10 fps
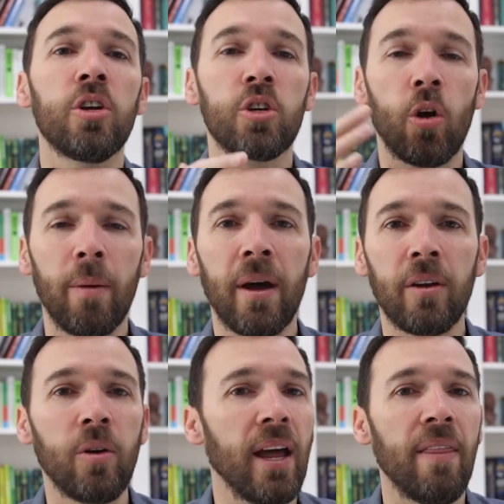show them how to
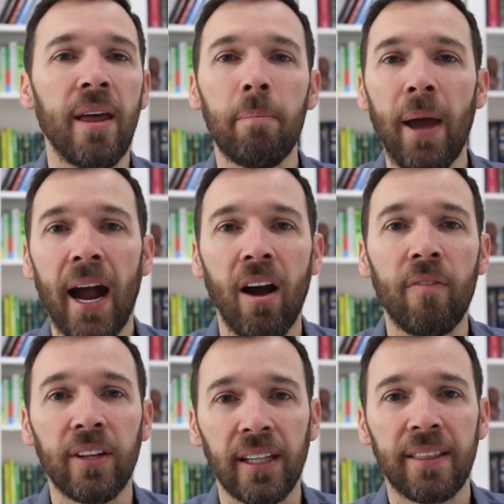do it, and then back
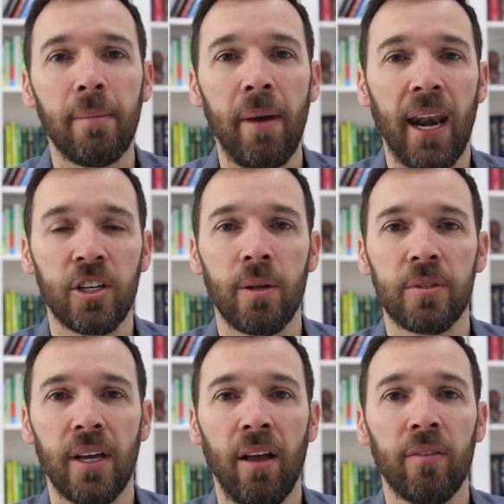off and let them manage
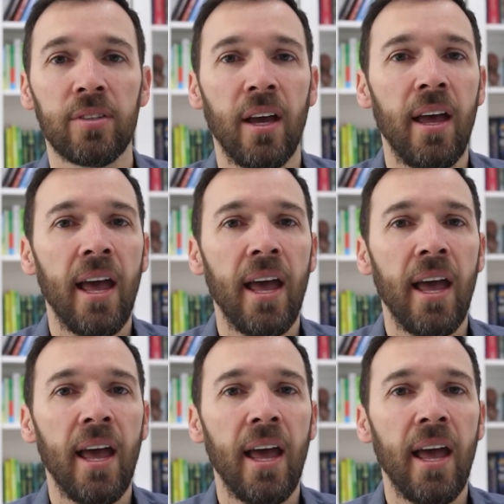themselves.